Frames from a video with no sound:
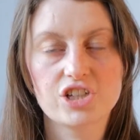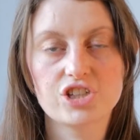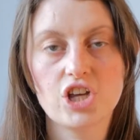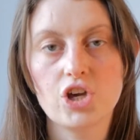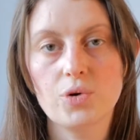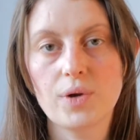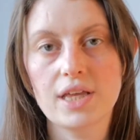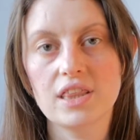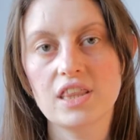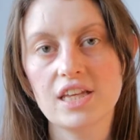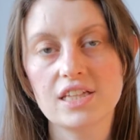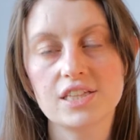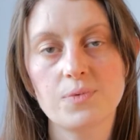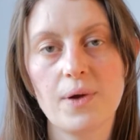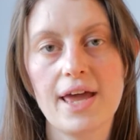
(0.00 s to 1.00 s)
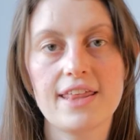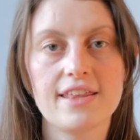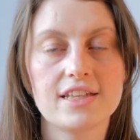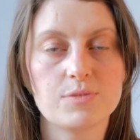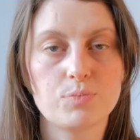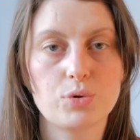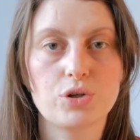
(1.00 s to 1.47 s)
So in this way,
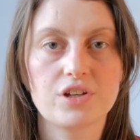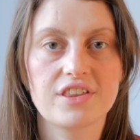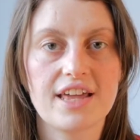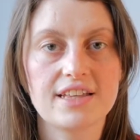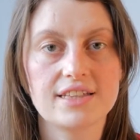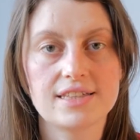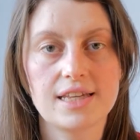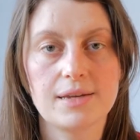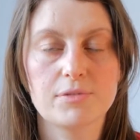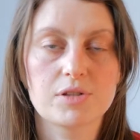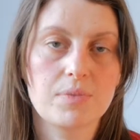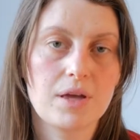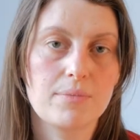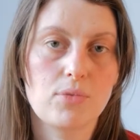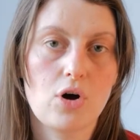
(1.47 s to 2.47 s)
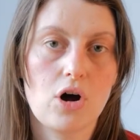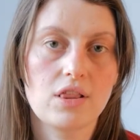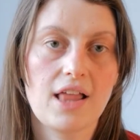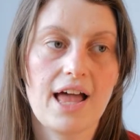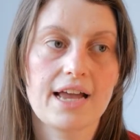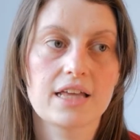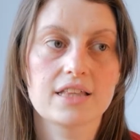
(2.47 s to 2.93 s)
this book then seems a bit more
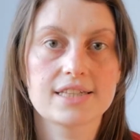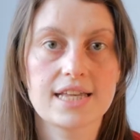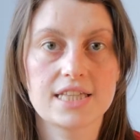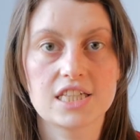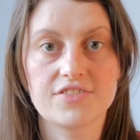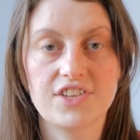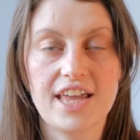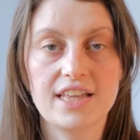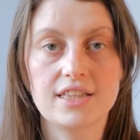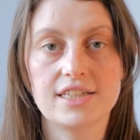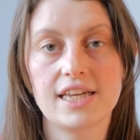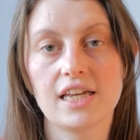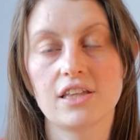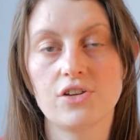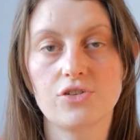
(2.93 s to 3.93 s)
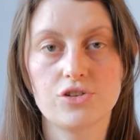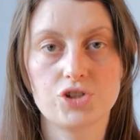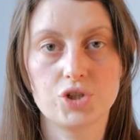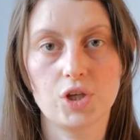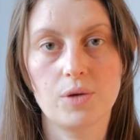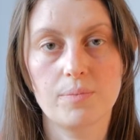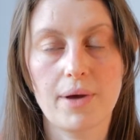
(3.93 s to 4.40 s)
like The Sense of an Ending, the other
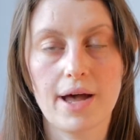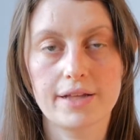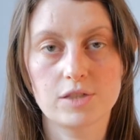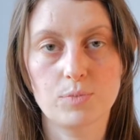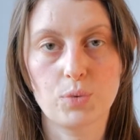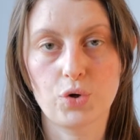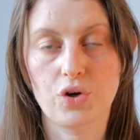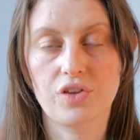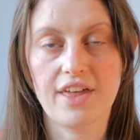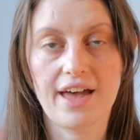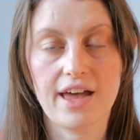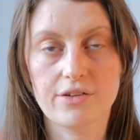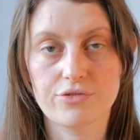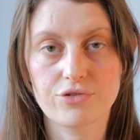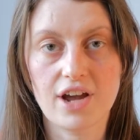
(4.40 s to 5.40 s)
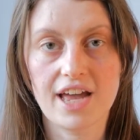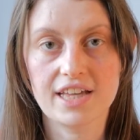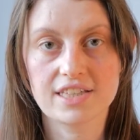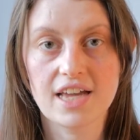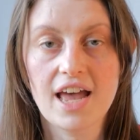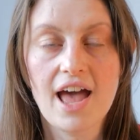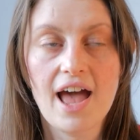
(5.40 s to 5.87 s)
Julian Barnes book that I've
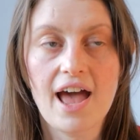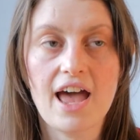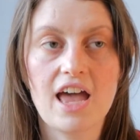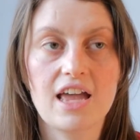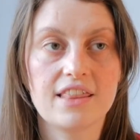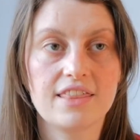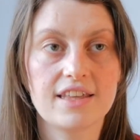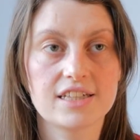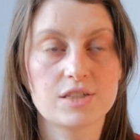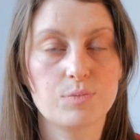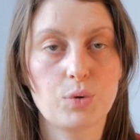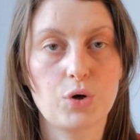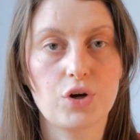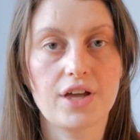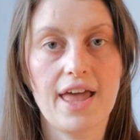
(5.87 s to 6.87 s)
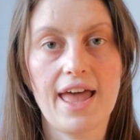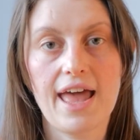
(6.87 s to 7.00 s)
read. In this book,